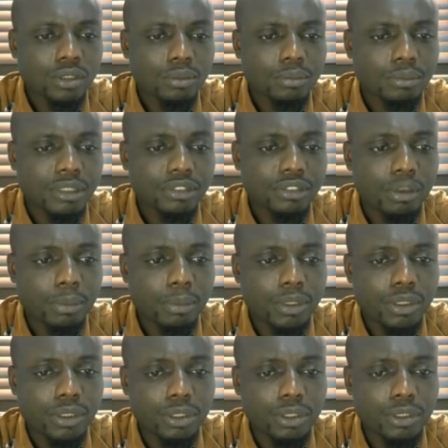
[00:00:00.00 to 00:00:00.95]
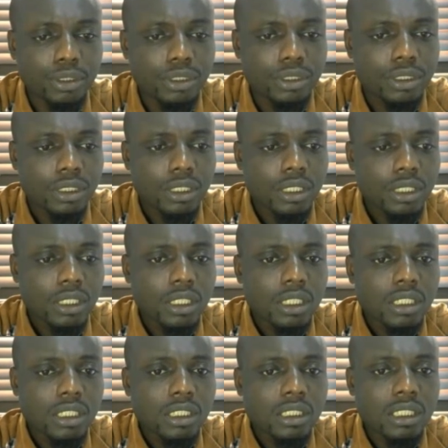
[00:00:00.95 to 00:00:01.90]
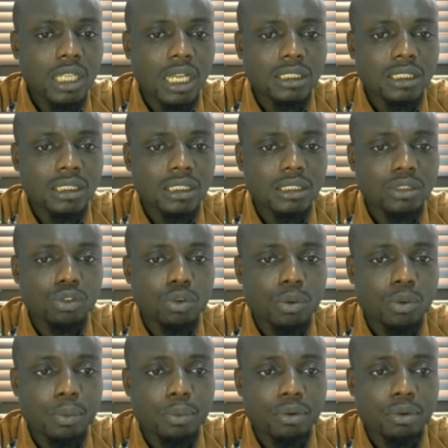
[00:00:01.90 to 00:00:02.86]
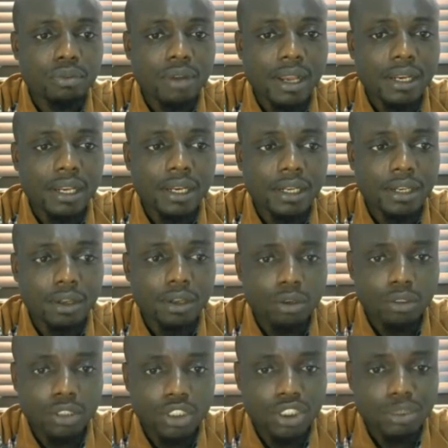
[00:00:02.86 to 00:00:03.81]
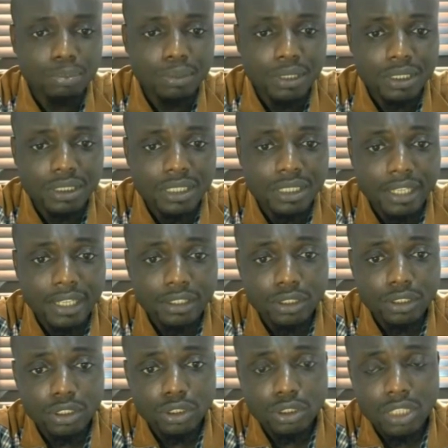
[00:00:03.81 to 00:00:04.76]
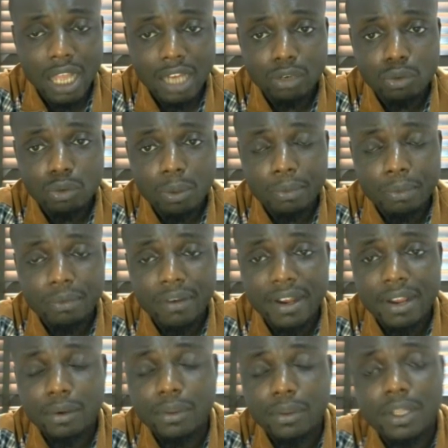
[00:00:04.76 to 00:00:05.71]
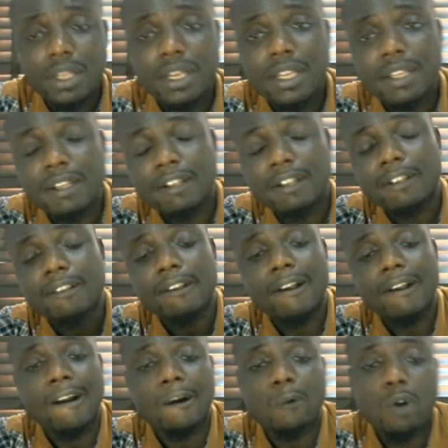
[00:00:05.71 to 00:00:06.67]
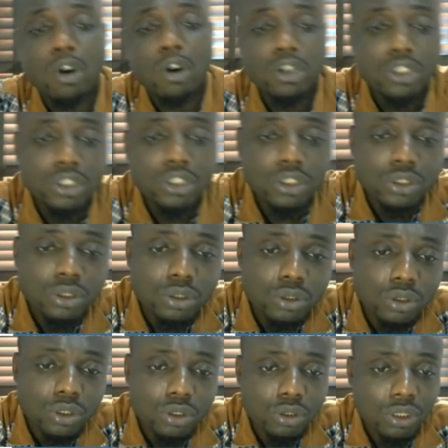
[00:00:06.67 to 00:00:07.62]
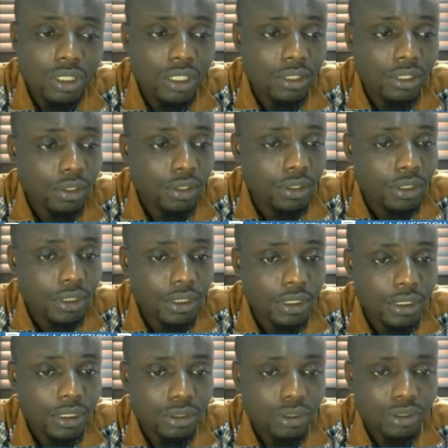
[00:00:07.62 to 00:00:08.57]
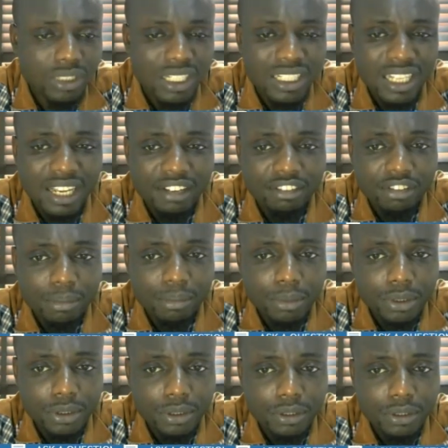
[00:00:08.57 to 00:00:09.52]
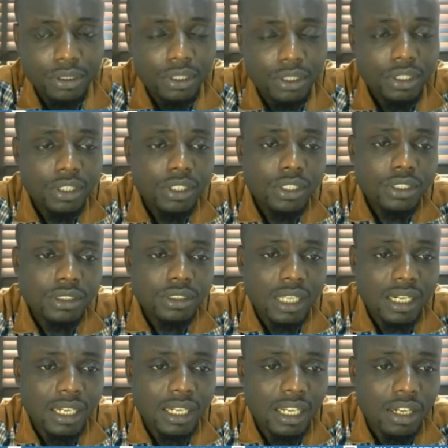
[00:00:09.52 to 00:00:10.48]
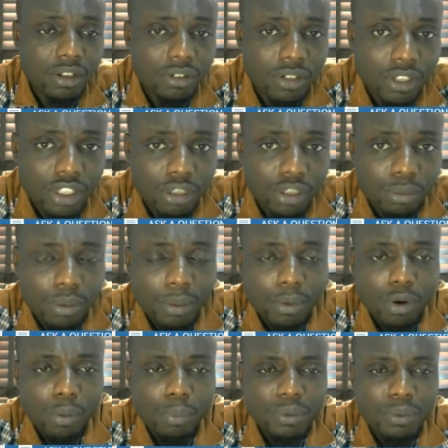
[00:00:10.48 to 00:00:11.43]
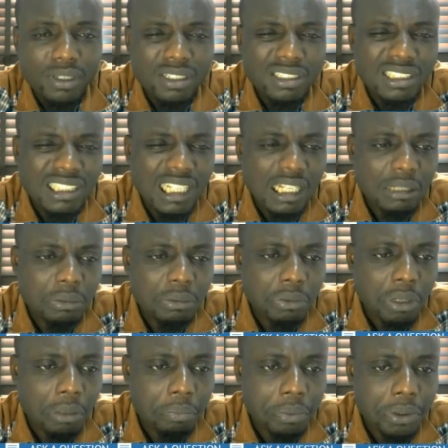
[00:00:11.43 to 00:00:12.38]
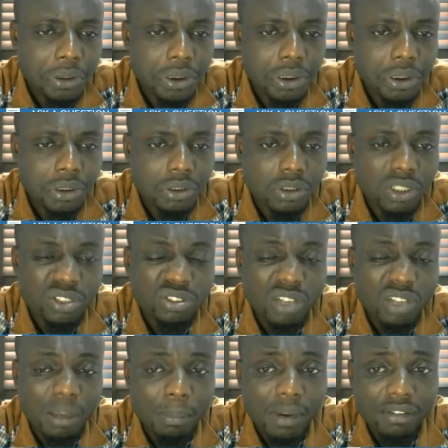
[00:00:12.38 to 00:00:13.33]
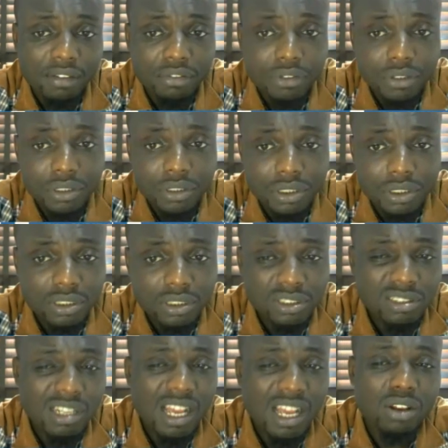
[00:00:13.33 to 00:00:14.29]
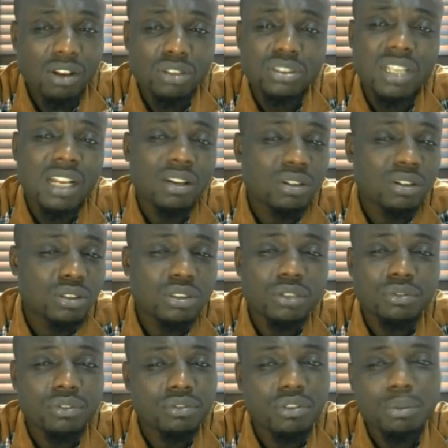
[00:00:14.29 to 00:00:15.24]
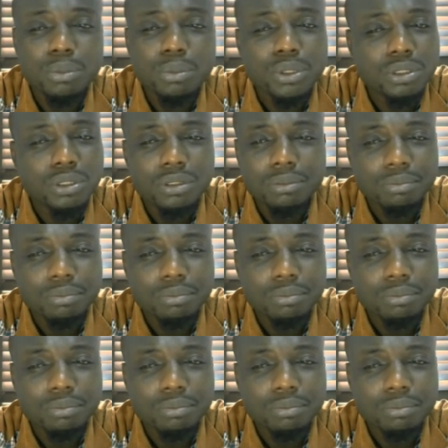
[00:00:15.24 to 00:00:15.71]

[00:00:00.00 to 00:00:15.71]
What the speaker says: informations that will be provided here on this page that you need, and will be provided with a link, and what you need to do is to click on the link to get that information. So at the end of the day, you may be opening 10 web pages just to apply for this. There are lots and lots of information,